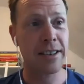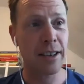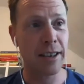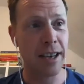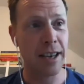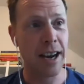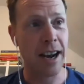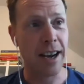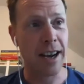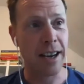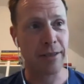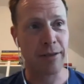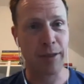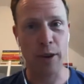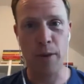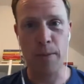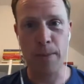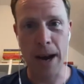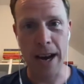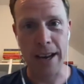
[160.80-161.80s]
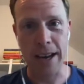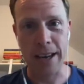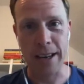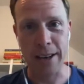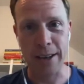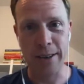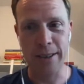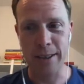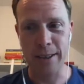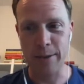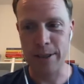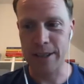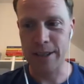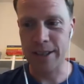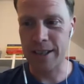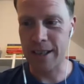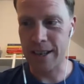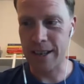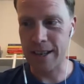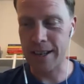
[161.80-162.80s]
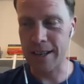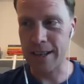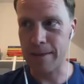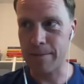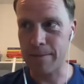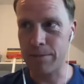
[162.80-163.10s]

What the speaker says: yeah, it flew by. It was I